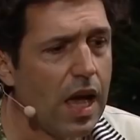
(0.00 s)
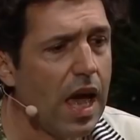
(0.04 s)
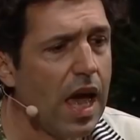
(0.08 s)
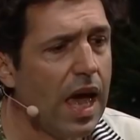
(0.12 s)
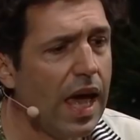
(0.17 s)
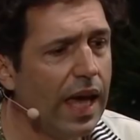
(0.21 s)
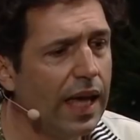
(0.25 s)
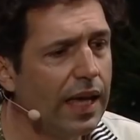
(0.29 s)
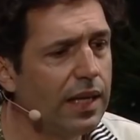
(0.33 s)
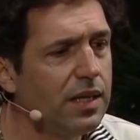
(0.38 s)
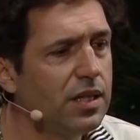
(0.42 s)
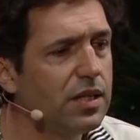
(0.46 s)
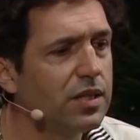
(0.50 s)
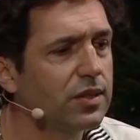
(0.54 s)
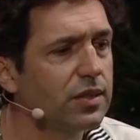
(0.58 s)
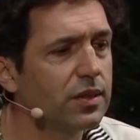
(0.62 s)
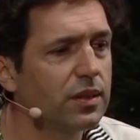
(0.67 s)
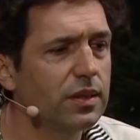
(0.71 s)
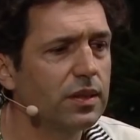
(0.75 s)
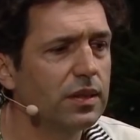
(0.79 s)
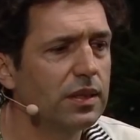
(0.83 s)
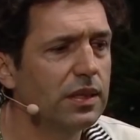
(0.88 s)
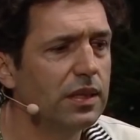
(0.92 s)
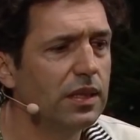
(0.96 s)
and
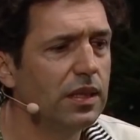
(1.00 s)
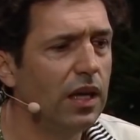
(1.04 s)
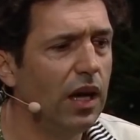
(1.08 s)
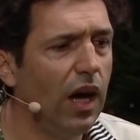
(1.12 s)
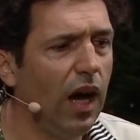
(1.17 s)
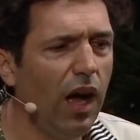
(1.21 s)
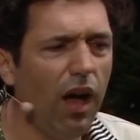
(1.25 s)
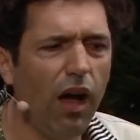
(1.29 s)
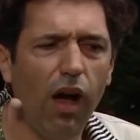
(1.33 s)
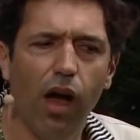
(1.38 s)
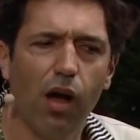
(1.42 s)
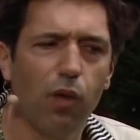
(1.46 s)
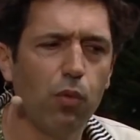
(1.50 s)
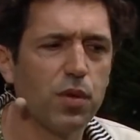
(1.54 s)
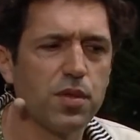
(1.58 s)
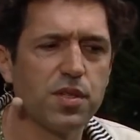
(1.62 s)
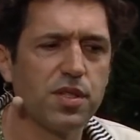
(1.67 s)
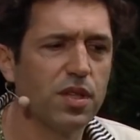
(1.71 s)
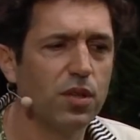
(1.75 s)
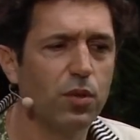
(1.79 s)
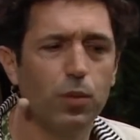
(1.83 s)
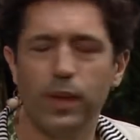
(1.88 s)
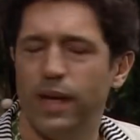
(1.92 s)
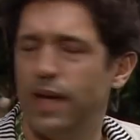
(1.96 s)
I
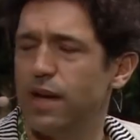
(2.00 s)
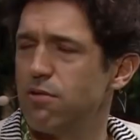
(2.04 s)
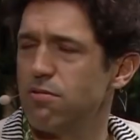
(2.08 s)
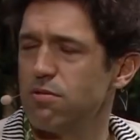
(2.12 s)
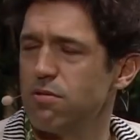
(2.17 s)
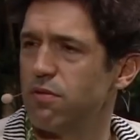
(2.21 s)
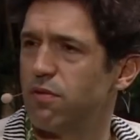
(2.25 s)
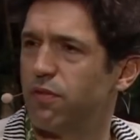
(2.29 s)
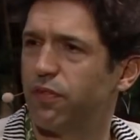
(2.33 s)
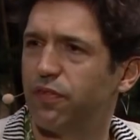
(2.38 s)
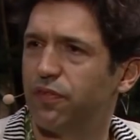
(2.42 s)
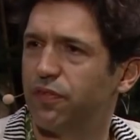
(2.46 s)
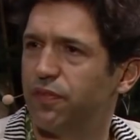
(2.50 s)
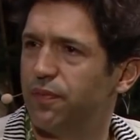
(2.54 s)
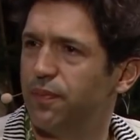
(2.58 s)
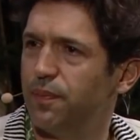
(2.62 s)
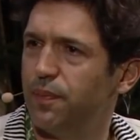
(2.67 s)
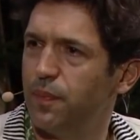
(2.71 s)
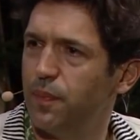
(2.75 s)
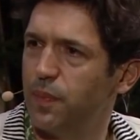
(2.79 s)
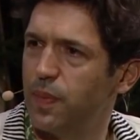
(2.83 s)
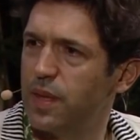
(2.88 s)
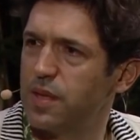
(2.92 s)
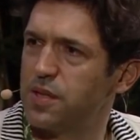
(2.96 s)
wasn't aware of
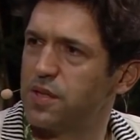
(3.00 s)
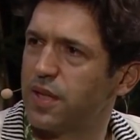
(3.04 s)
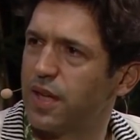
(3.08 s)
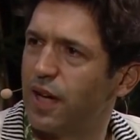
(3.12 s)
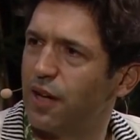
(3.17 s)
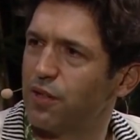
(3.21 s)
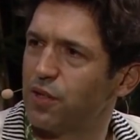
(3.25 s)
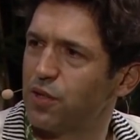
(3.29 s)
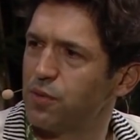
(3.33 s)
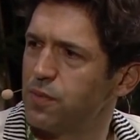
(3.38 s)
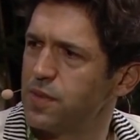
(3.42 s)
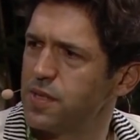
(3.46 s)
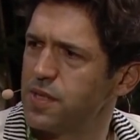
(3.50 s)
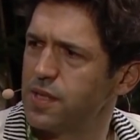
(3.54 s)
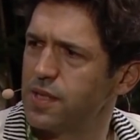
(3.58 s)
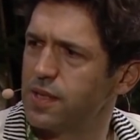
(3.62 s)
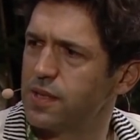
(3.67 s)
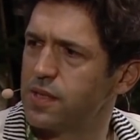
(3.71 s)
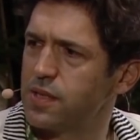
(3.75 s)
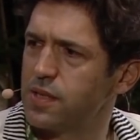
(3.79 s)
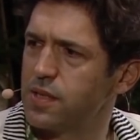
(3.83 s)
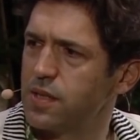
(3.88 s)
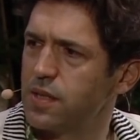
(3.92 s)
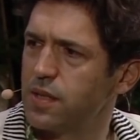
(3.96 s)
his
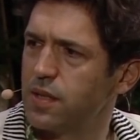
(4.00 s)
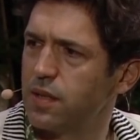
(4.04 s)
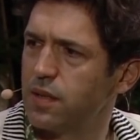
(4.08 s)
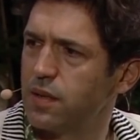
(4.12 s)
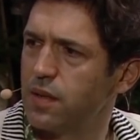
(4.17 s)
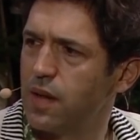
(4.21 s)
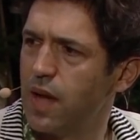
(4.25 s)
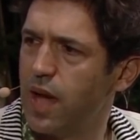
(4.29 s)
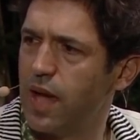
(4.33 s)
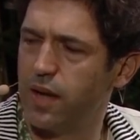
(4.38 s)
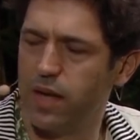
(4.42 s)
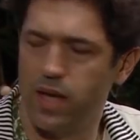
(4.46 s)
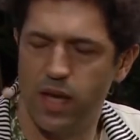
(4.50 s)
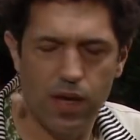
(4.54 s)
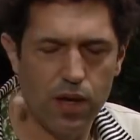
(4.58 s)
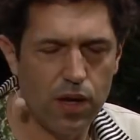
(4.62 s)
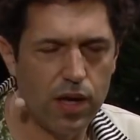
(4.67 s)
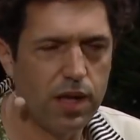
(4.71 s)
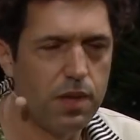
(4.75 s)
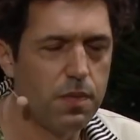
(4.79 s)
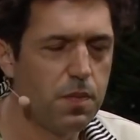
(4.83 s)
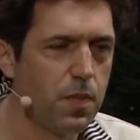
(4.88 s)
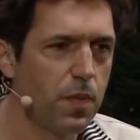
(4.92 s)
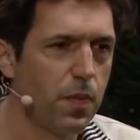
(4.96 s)
characteristics. And
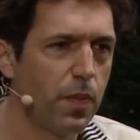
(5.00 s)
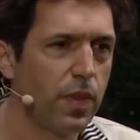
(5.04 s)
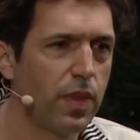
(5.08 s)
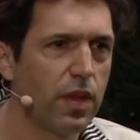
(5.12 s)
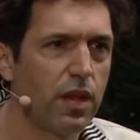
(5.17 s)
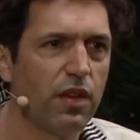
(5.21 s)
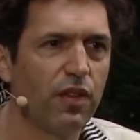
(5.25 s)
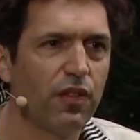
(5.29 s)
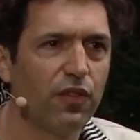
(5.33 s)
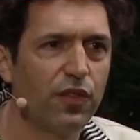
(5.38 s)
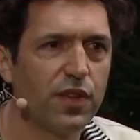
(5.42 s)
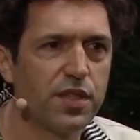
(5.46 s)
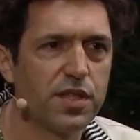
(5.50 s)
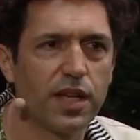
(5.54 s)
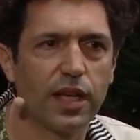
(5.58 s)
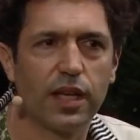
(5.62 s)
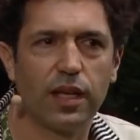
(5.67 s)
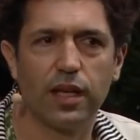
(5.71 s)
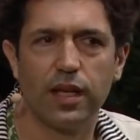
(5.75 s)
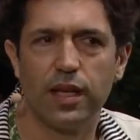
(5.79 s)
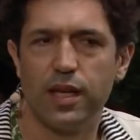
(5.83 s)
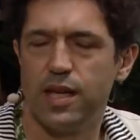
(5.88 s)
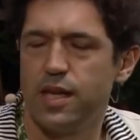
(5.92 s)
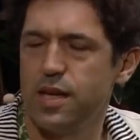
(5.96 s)
he
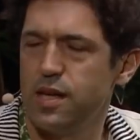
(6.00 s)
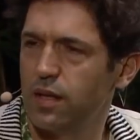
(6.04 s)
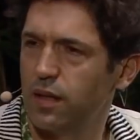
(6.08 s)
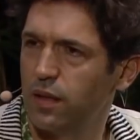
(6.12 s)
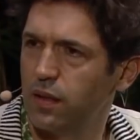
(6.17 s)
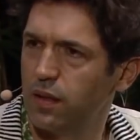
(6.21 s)
physically,